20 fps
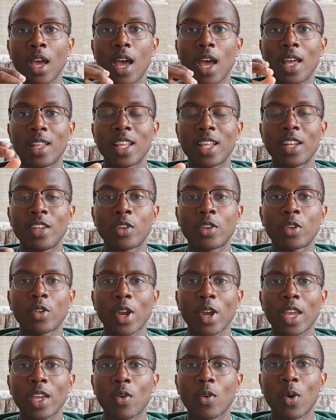And then you
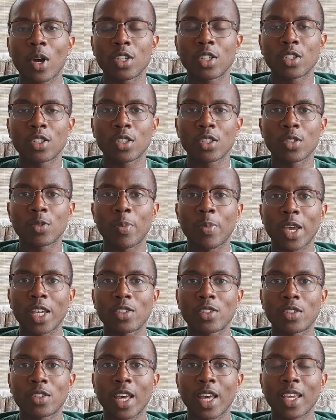create questions
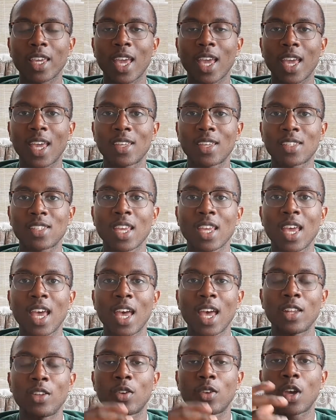based on that case
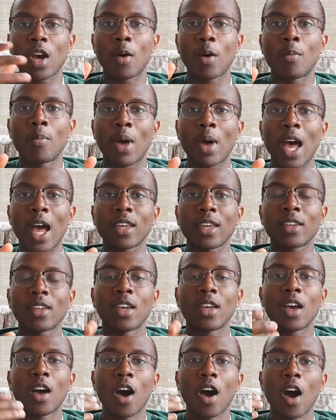and you come back
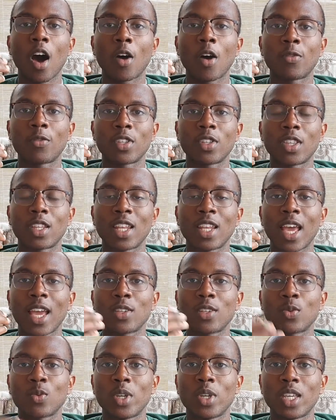after the
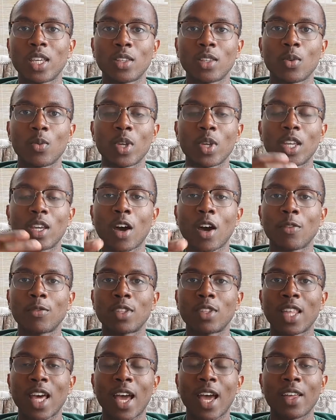next week and the week
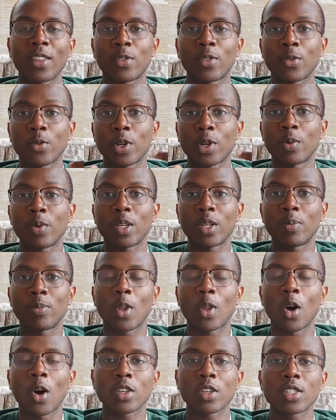after that in 3 week
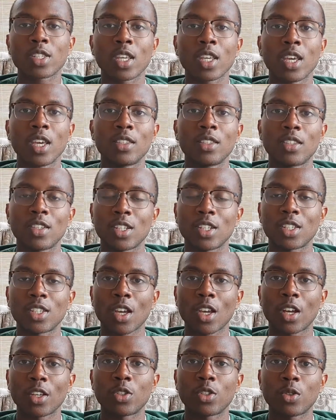blocks to
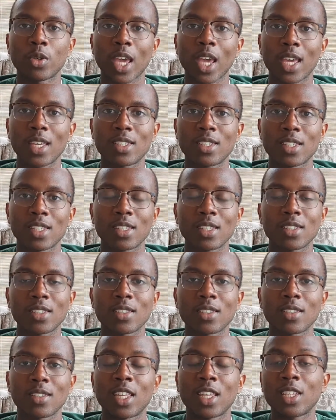discuss your
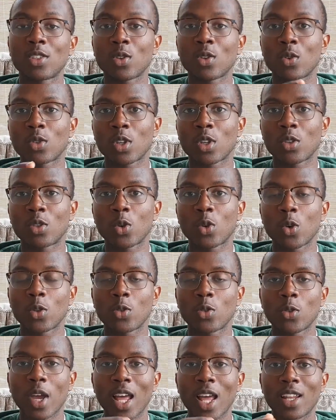cases. Things are also taught
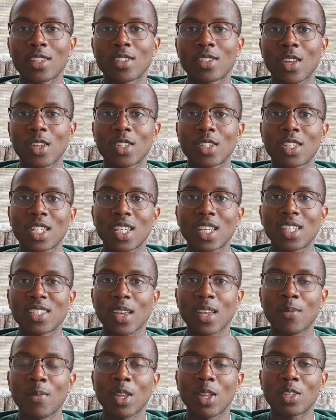through LSRC, as
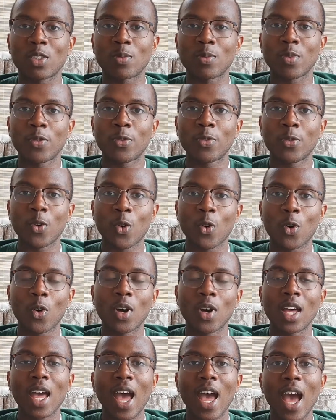I mentioned before,
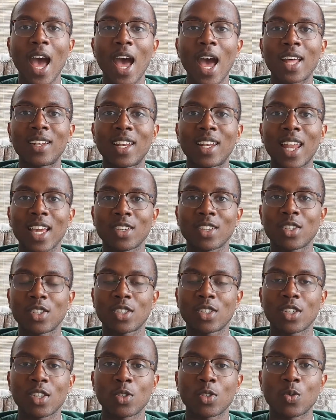and
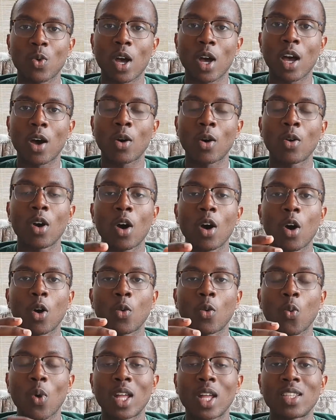lectures as well
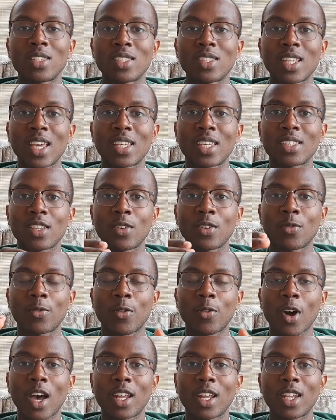on Wednesdays and
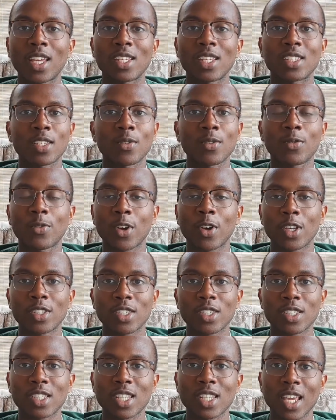Fridays in
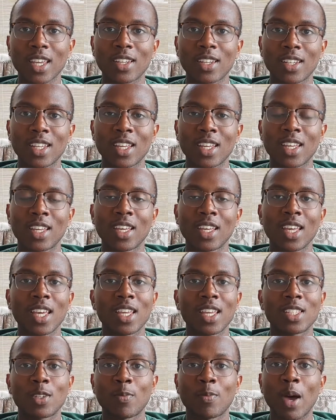first and second year.
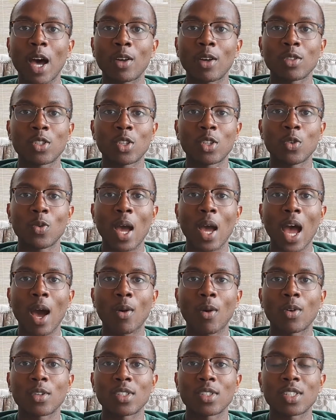It's about 2
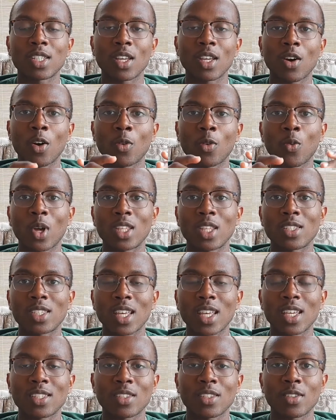hours on
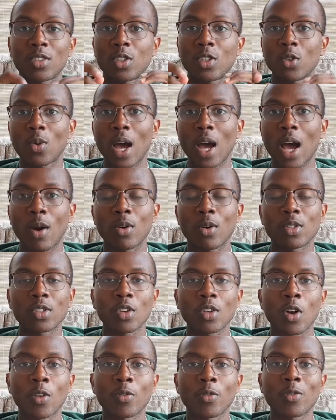Wednesdays and 2 hours
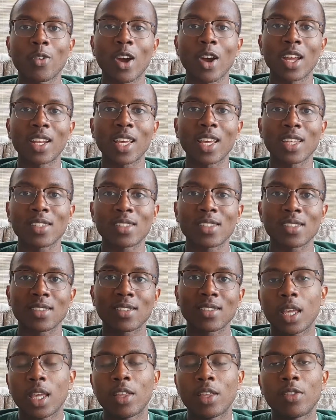on Fridays.
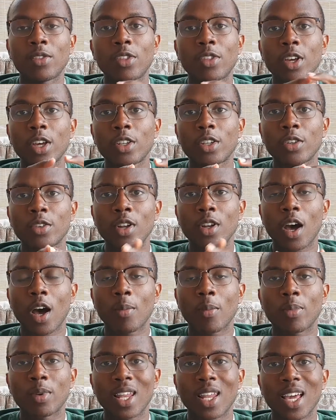In third year and
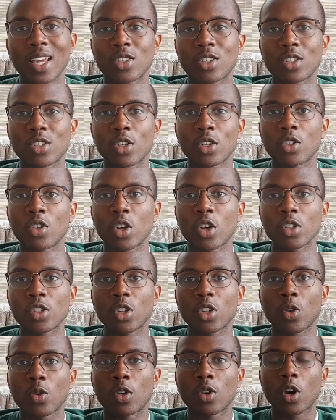up, lectures are not
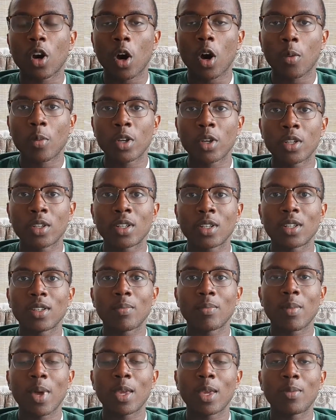so common,
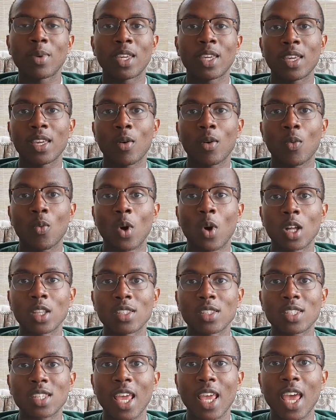maybe
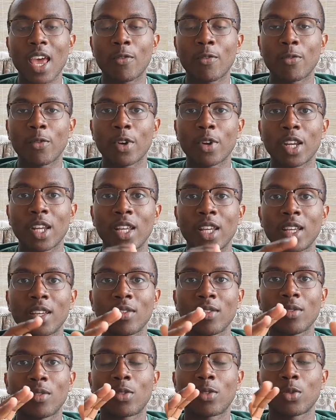once every
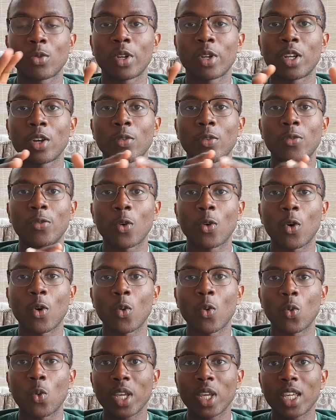3 or
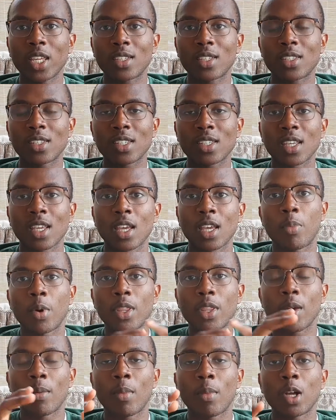4 weeks,
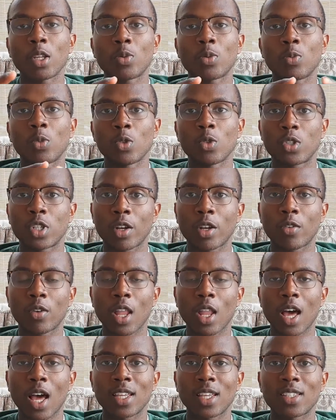but they're much more
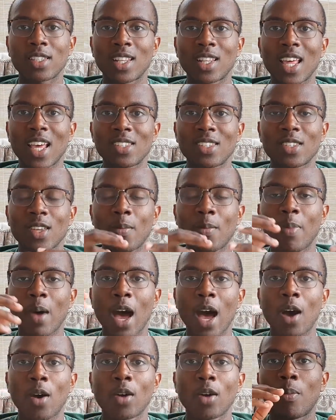generalized, less
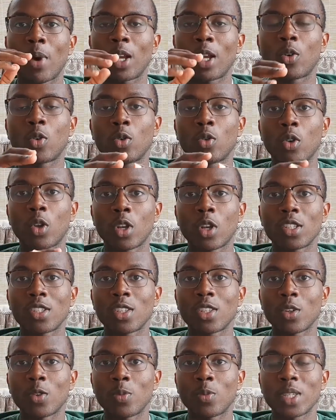about medical knowledge
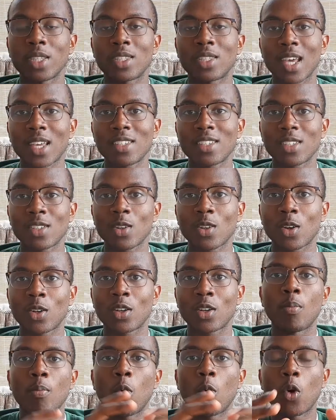that you'll be tested
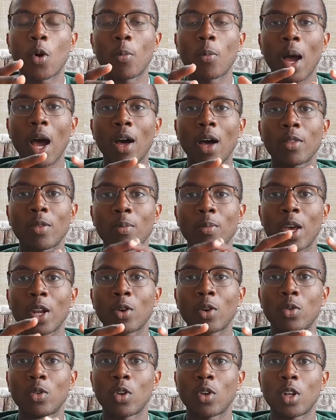on, more about the
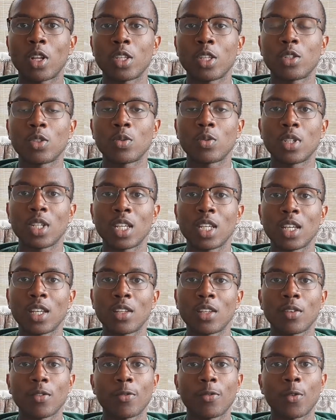medical knowledge you'll
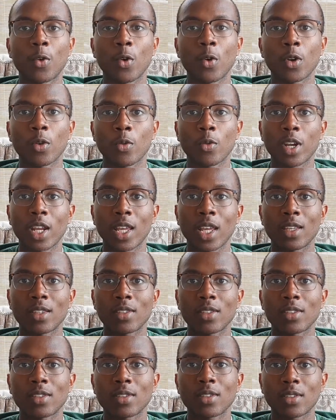need for
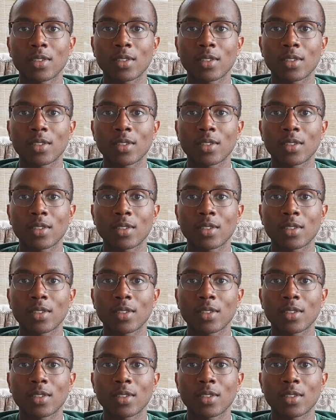careers.